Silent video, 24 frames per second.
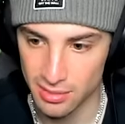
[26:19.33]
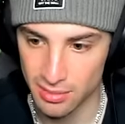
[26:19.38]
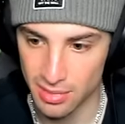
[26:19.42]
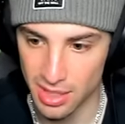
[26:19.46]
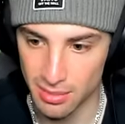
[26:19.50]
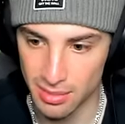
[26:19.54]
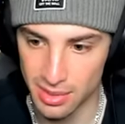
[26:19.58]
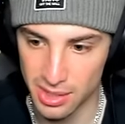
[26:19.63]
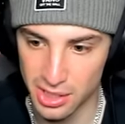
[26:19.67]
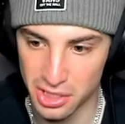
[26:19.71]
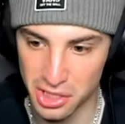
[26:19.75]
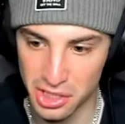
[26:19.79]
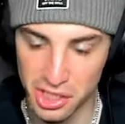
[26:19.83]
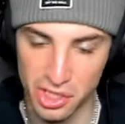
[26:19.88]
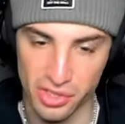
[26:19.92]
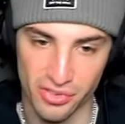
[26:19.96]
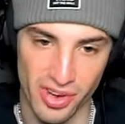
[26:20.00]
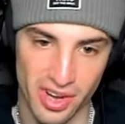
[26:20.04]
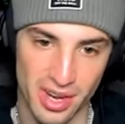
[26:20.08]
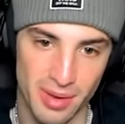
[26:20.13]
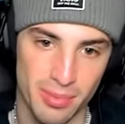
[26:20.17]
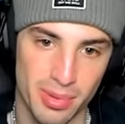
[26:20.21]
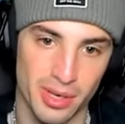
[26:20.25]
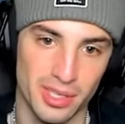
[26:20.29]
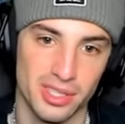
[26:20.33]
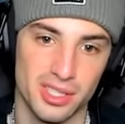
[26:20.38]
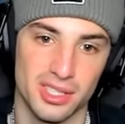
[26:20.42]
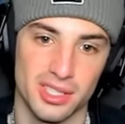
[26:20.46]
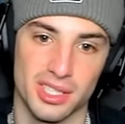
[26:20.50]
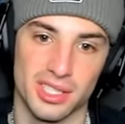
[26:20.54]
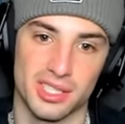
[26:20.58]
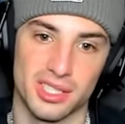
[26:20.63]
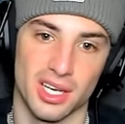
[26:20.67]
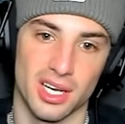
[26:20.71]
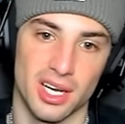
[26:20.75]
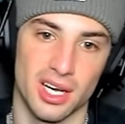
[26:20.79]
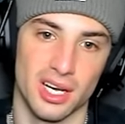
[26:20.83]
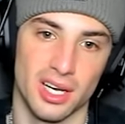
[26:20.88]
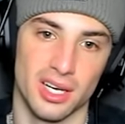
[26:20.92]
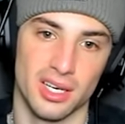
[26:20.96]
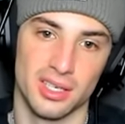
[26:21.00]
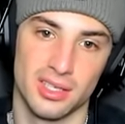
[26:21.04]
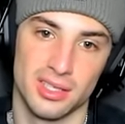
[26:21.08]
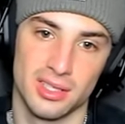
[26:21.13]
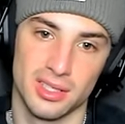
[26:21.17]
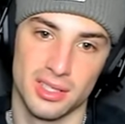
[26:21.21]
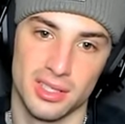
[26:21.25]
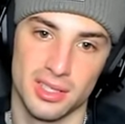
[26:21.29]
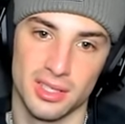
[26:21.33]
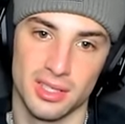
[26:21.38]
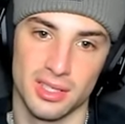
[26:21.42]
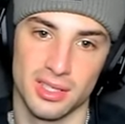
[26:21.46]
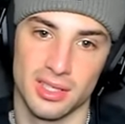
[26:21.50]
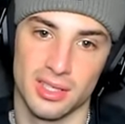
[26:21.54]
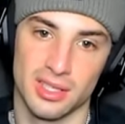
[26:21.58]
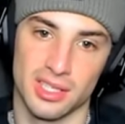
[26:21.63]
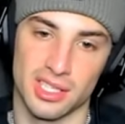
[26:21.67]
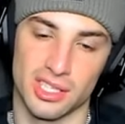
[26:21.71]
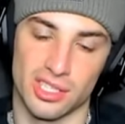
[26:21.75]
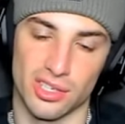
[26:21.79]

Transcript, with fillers: But I mean, just Drain Punching this, uh, this